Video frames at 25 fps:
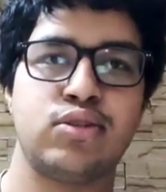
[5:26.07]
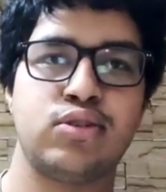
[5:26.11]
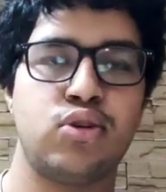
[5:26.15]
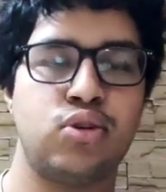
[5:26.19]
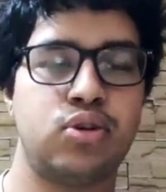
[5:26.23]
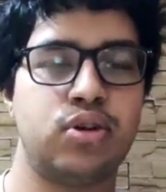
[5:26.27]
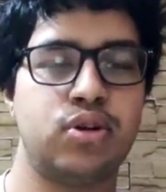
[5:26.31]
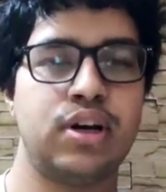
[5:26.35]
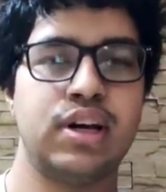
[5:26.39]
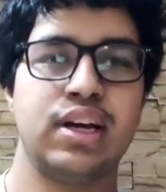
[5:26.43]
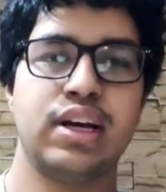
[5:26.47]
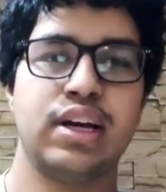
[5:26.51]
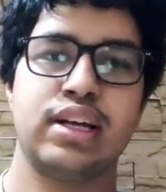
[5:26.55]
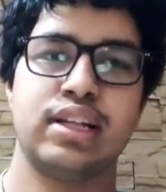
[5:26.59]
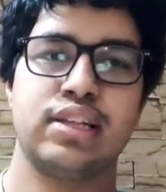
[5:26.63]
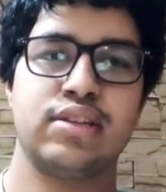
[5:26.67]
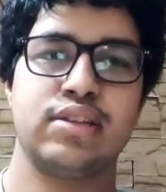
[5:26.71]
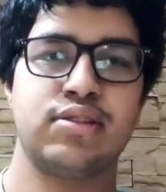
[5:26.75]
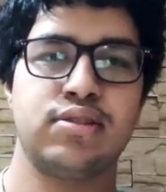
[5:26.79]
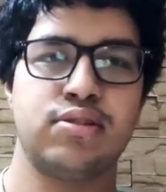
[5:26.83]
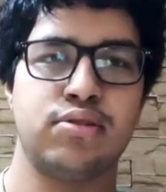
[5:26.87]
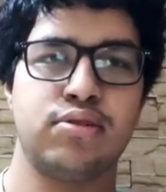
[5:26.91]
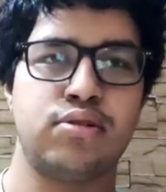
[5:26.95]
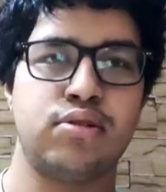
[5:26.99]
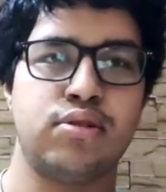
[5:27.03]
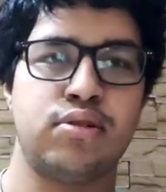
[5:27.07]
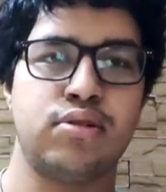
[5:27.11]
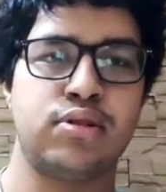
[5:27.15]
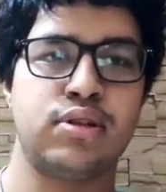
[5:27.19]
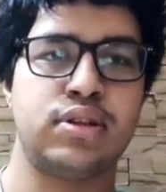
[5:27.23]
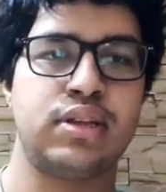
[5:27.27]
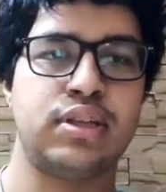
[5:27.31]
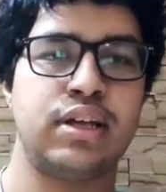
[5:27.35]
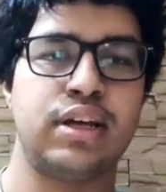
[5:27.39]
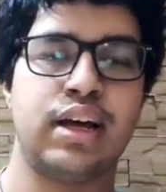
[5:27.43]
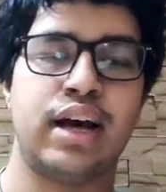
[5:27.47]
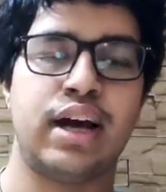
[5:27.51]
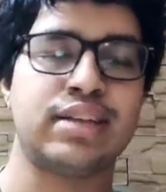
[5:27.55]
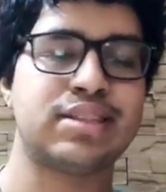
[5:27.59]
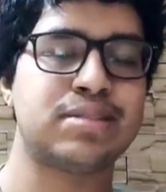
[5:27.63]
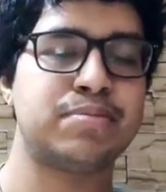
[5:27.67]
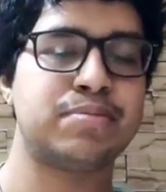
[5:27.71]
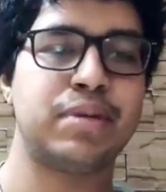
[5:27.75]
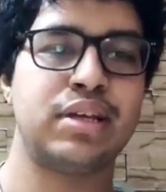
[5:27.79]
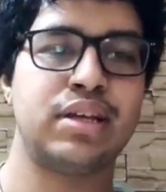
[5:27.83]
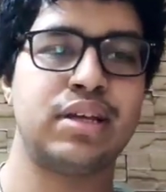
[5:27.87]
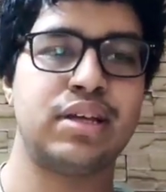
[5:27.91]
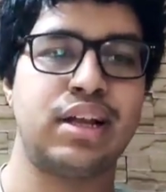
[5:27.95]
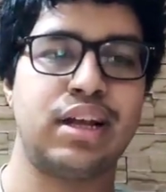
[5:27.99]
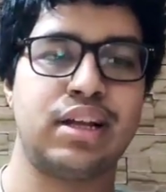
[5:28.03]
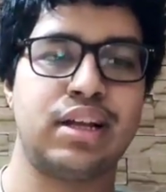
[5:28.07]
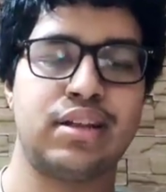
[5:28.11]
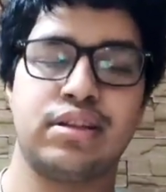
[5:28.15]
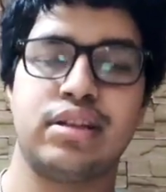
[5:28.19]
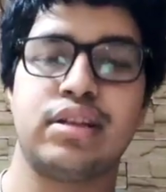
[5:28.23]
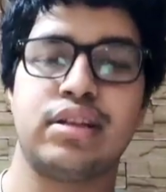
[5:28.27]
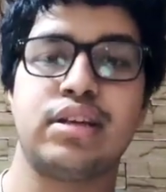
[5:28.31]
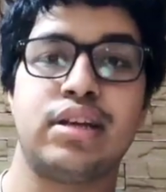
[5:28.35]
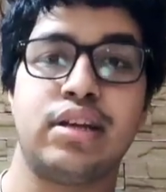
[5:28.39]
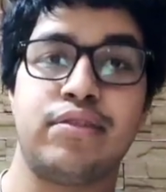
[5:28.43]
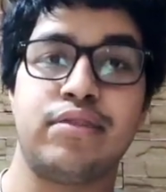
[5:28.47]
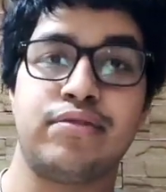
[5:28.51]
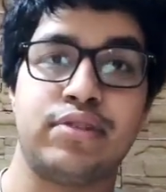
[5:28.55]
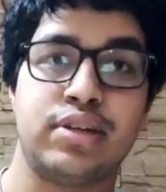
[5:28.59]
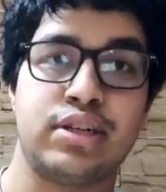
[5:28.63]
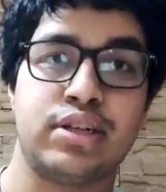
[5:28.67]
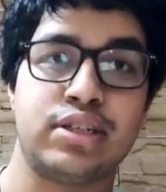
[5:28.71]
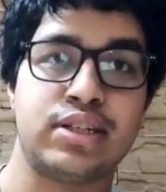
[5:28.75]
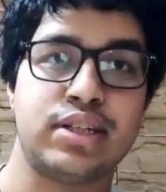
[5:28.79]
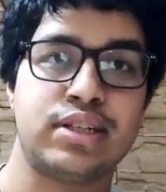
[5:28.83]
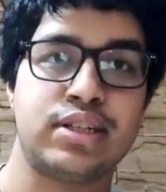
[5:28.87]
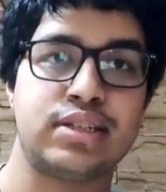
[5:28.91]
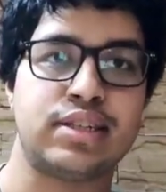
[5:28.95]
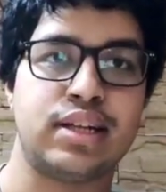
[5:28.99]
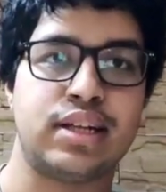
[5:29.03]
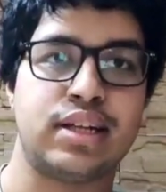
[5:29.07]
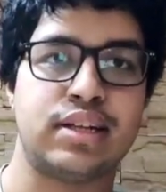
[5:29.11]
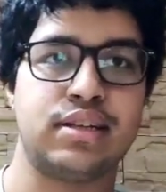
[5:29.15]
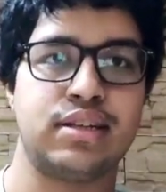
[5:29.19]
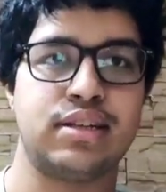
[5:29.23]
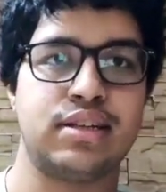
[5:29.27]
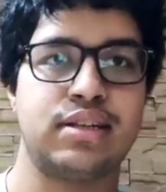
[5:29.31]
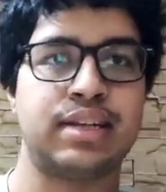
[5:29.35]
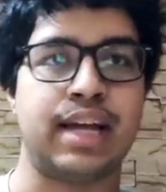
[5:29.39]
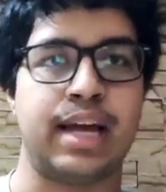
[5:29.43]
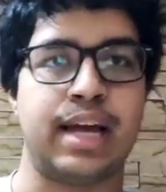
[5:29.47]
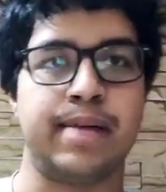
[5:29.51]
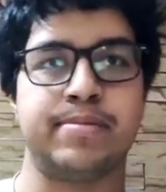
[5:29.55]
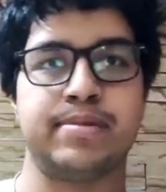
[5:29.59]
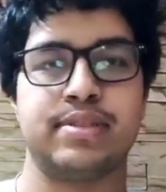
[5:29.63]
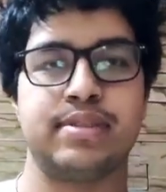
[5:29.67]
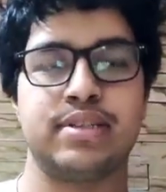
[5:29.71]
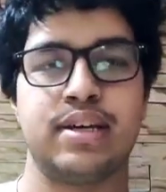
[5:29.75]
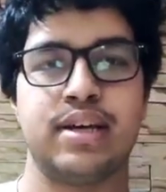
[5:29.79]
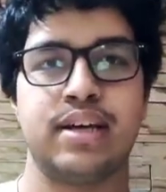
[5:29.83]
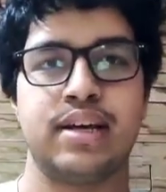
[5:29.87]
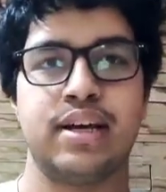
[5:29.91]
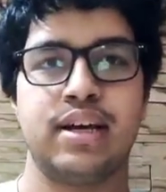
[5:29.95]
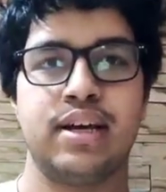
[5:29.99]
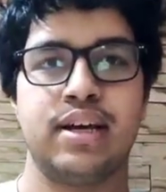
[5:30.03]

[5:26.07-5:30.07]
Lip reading: So they asked me like the definitions and the types.